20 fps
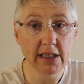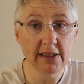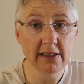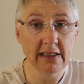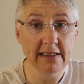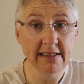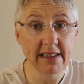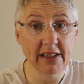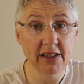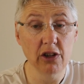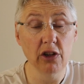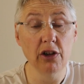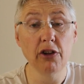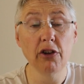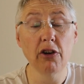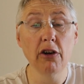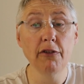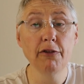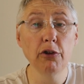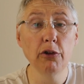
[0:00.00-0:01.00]
I said
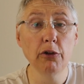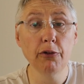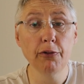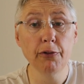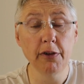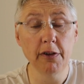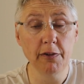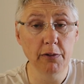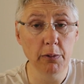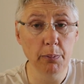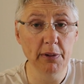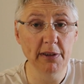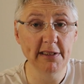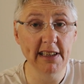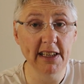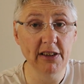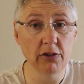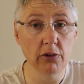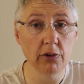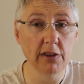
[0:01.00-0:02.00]
earlier, I've used
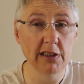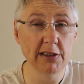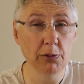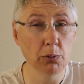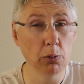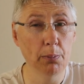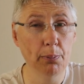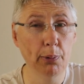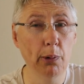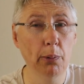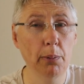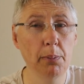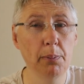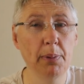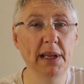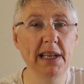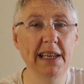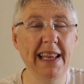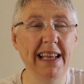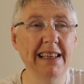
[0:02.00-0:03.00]
50% on this. It will
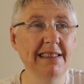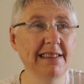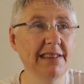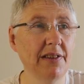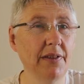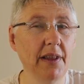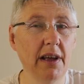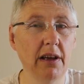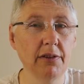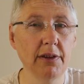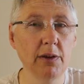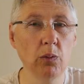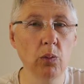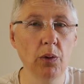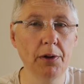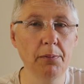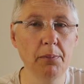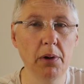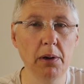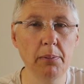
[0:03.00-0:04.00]
probably be less than that. I think
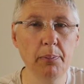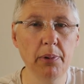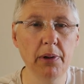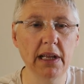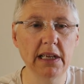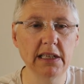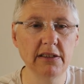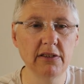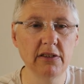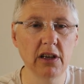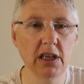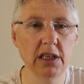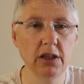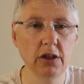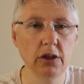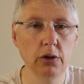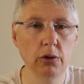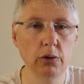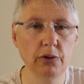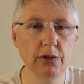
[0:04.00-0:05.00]
one of my planes I
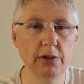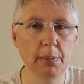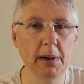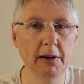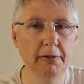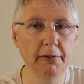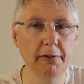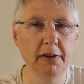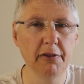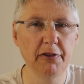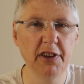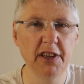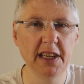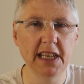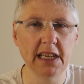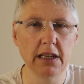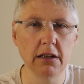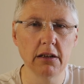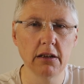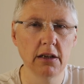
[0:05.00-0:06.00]
used about
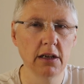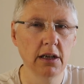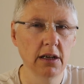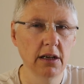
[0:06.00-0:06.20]
15.